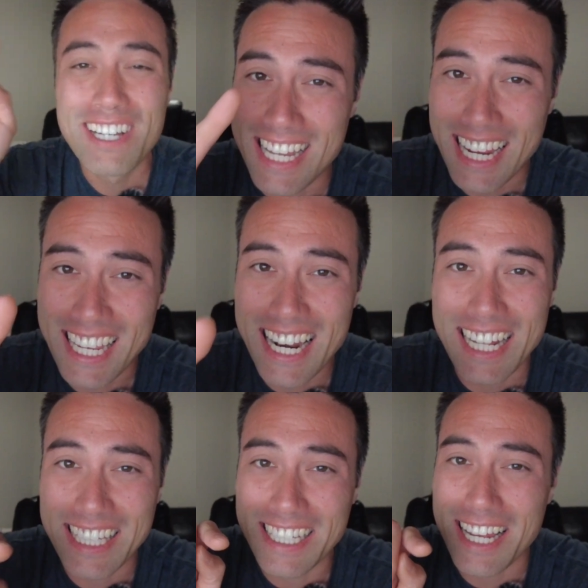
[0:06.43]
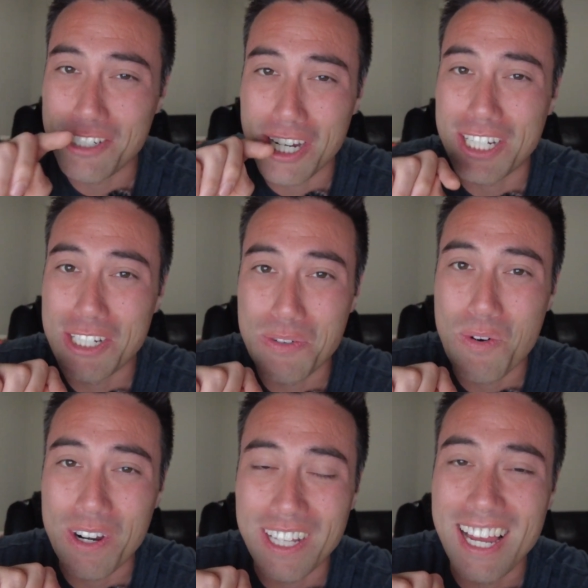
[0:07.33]
Second, I think that check engine
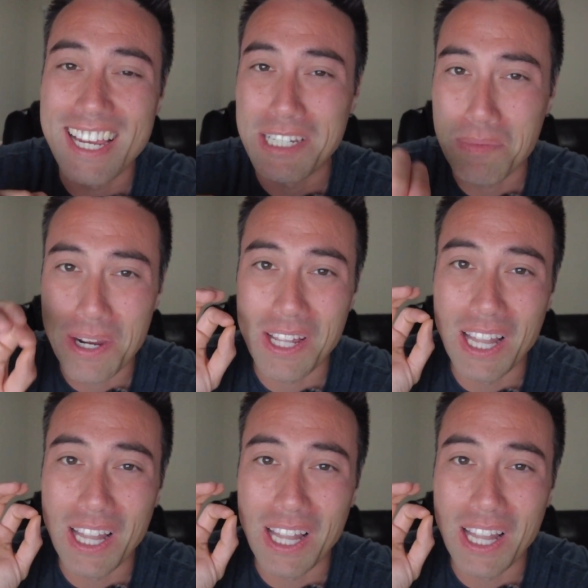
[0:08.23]
warning light is probably